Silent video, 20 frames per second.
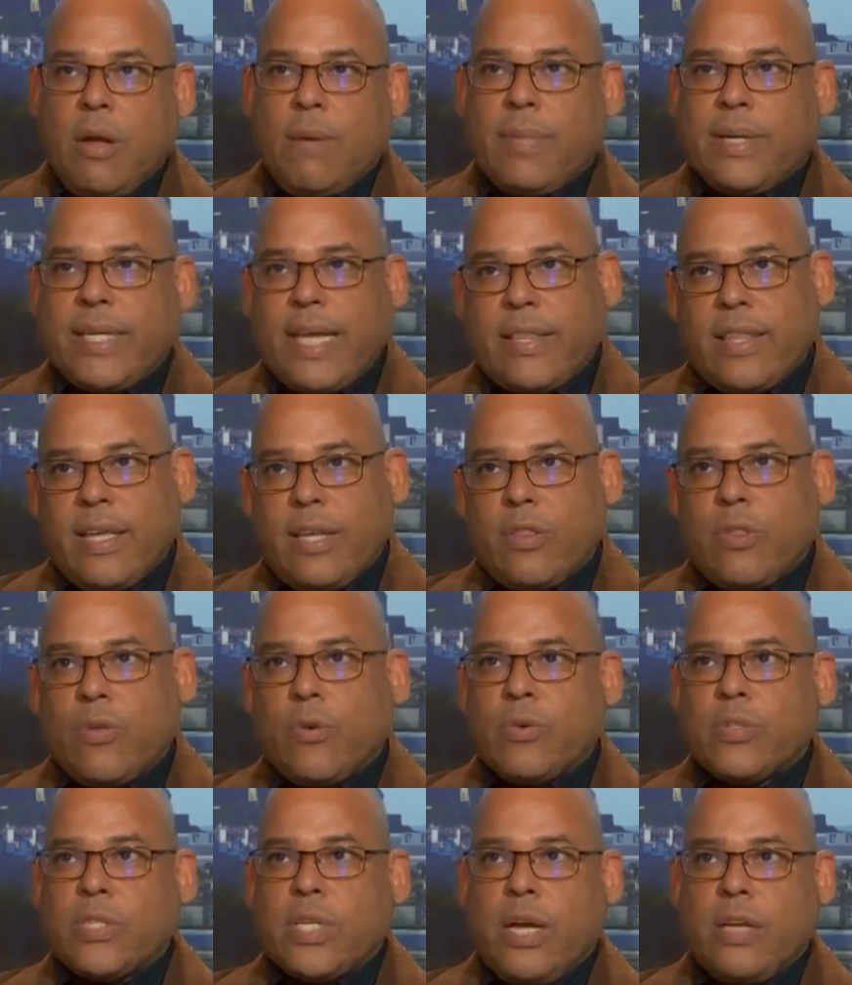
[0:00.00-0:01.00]
But I think
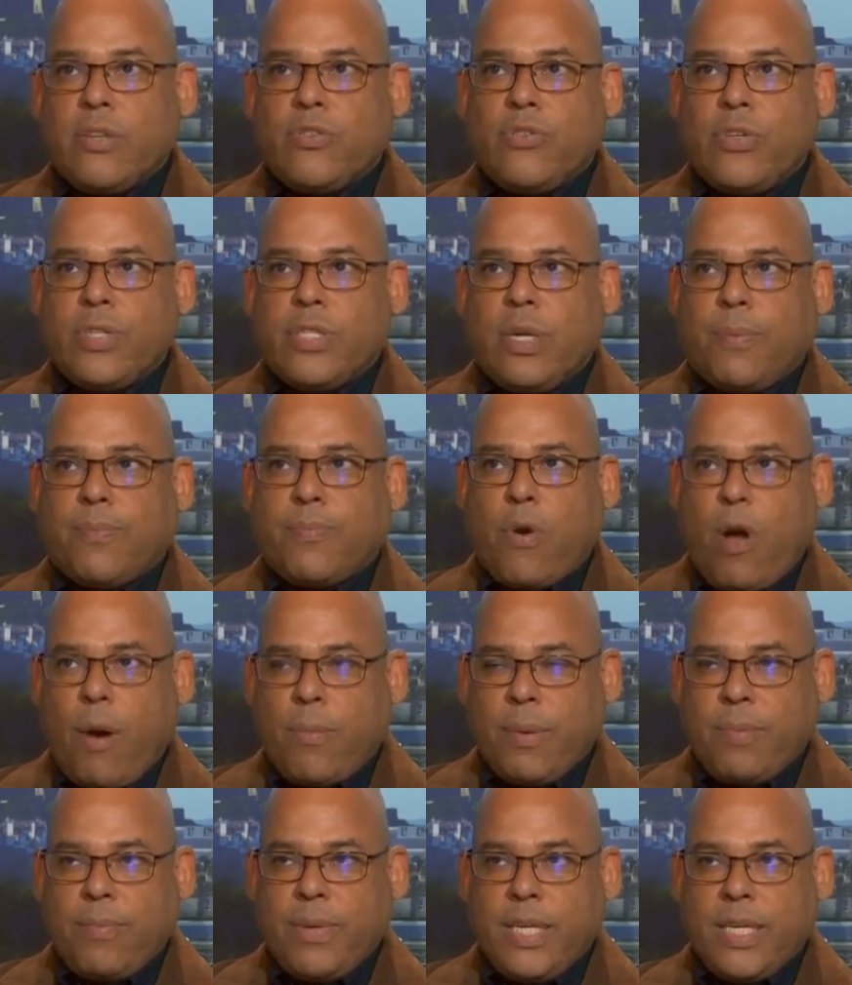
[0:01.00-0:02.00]
those countries are
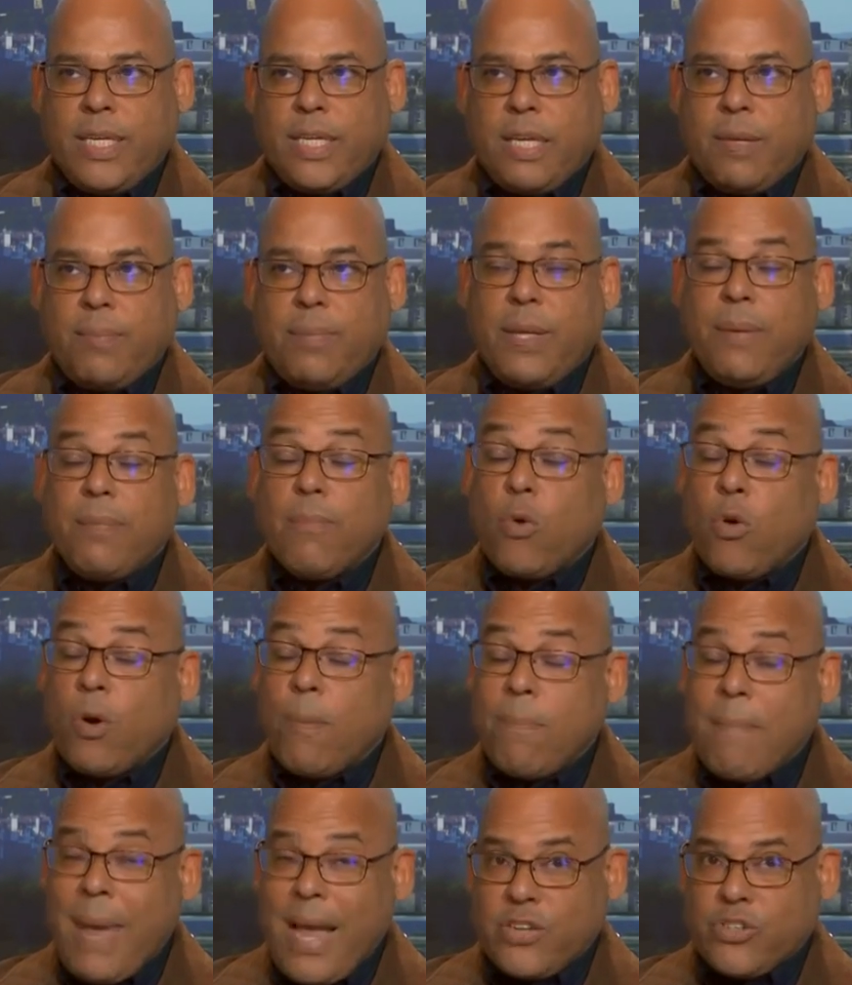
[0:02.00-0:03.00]
probably going to be more
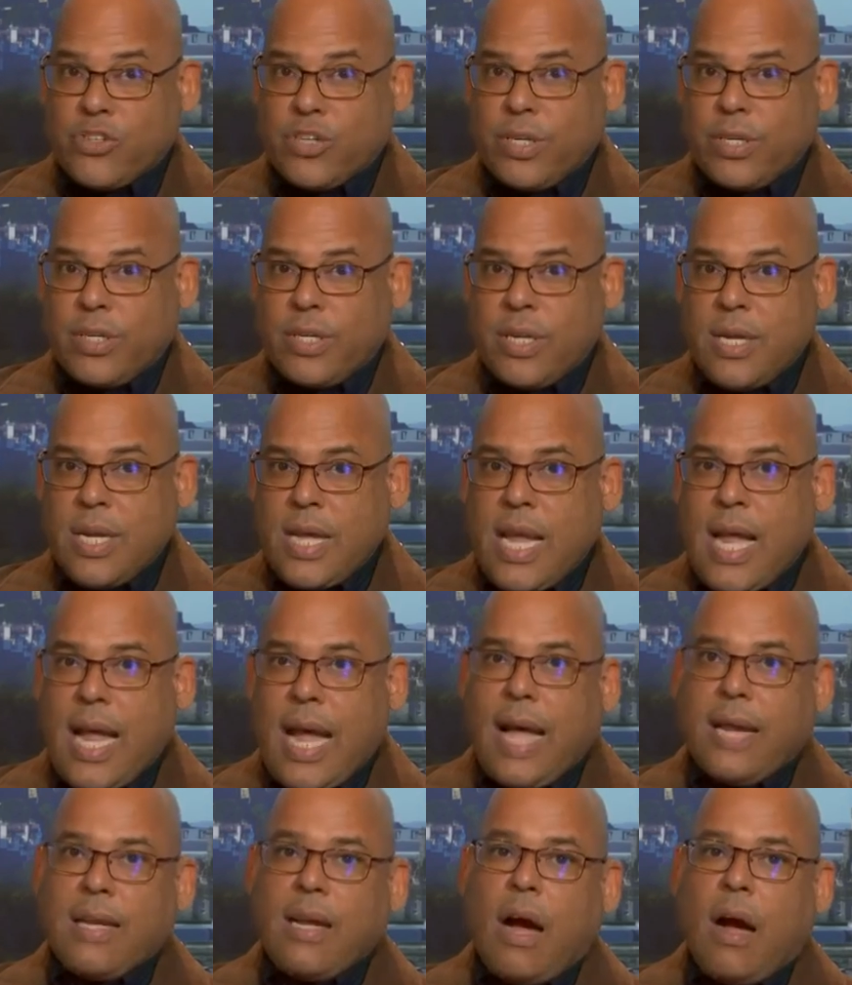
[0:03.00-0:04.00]
measured
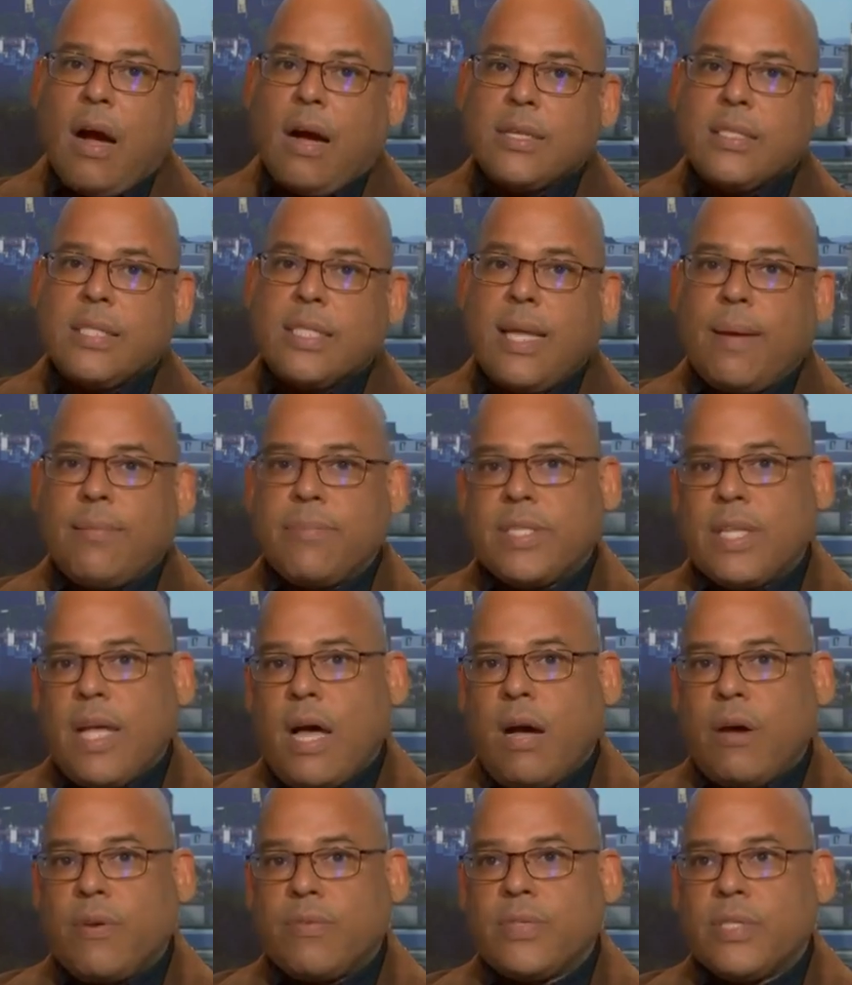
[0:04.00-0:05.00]
and ask
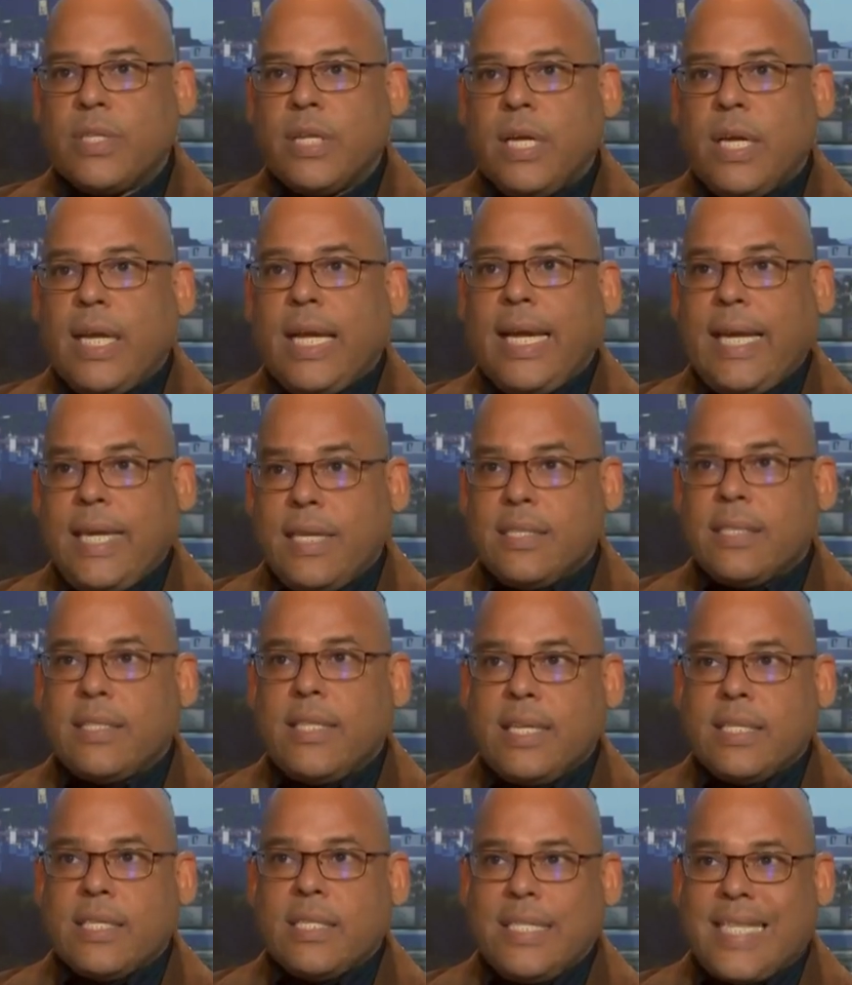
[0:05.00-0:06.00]
themselves, is
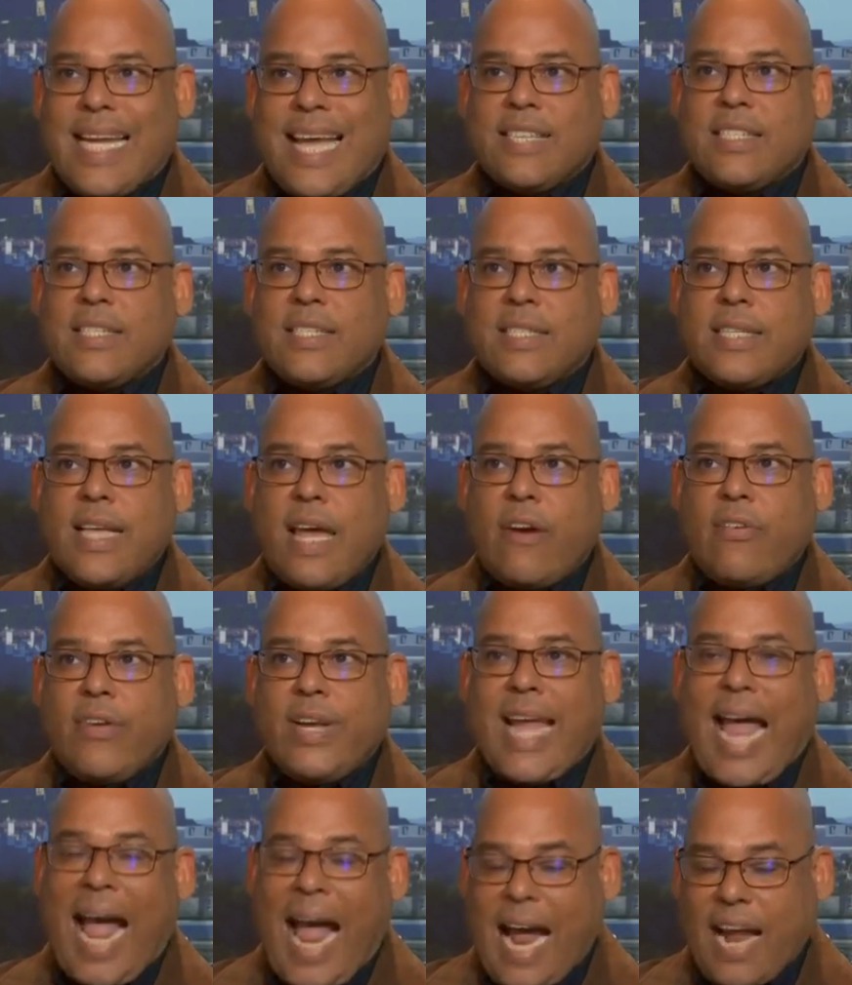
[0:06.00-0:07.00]
this
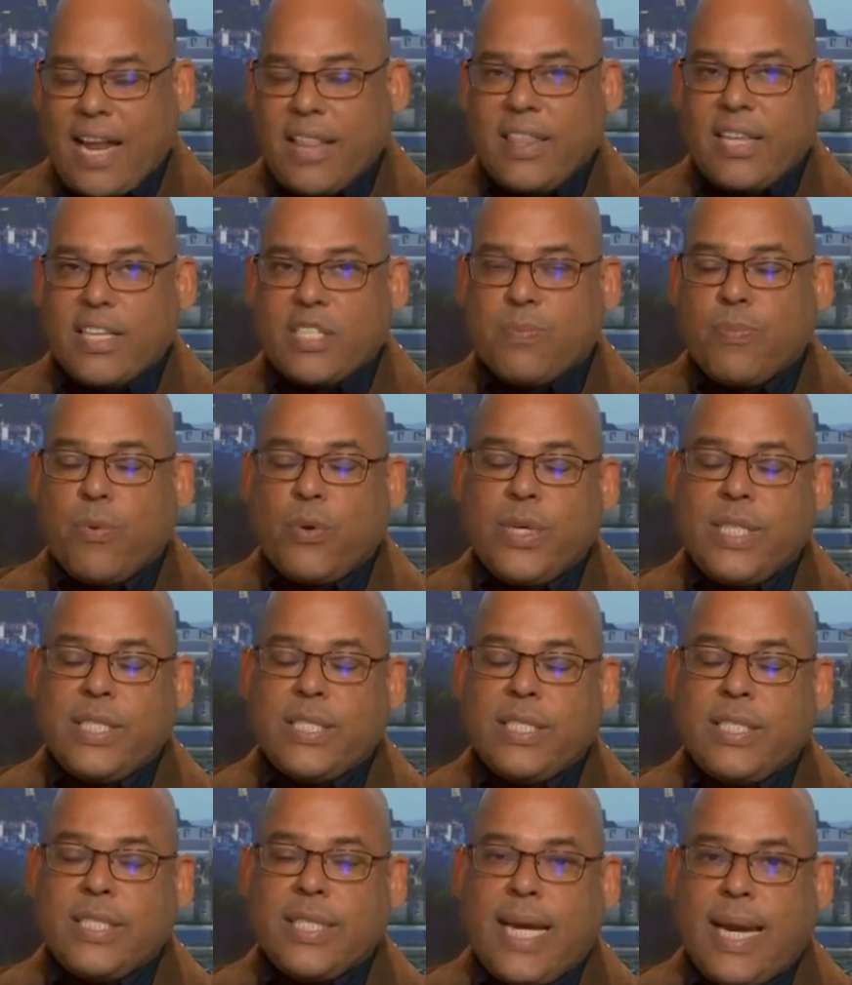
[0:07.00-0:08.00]
necessary at this
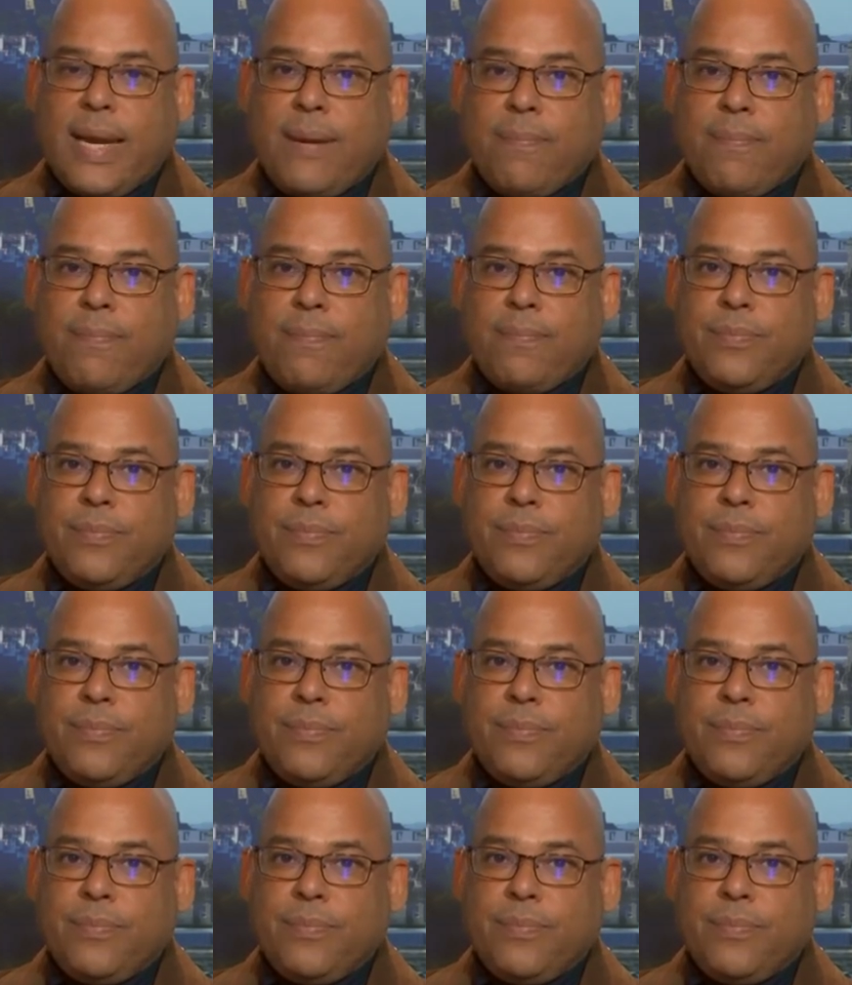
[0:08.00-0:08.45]
point in time?